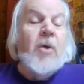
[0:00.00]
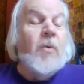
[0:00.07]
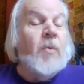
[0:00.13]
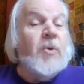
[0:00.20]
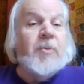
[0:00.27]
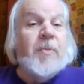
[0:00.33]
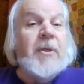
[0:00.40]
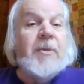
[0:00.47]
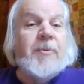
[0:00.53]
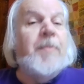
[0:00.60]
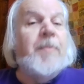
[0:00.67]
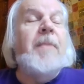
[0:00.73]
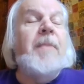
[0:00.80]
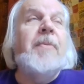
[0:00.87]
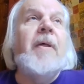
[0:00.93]
which means
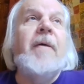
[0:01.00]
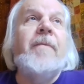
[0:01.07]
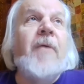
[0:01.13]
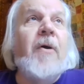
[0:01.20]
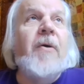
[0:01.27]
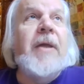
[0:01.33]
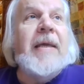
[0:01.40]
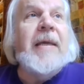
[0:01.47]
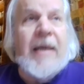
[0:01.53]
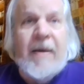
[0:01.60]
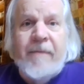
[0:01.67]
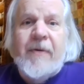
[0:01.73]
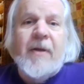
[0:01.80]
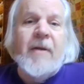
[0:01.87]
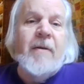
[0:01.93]
people have already
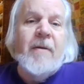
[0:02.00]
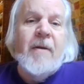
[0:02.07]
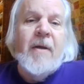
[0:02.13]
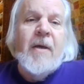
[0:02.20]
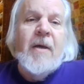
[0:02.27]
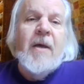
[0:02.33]
given